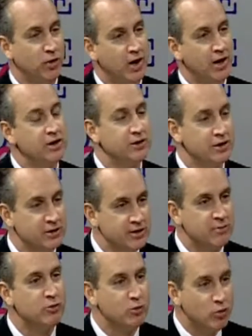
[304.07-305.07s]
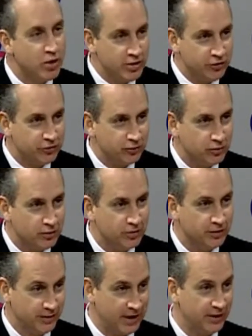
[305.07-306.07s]
why the number one issue
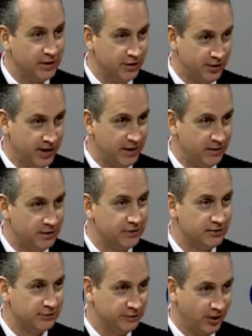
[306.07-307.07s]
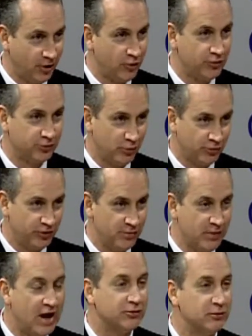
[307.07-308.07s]
that that terrorist
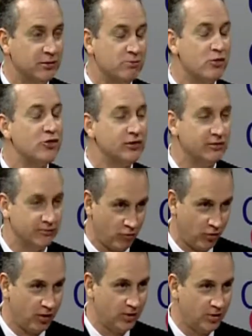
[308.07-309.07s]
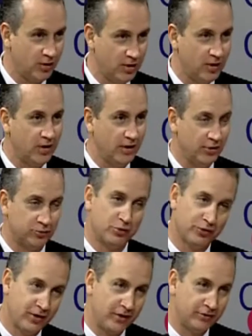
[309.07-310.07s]
regime has been pushing for is
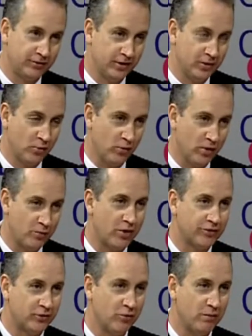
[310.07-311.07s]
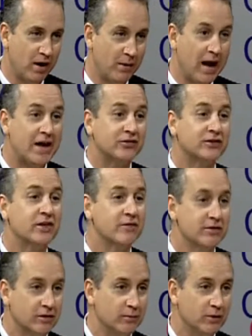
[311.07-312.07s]
precisely what President Obama has
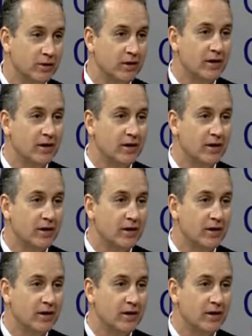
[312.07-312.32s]
given them,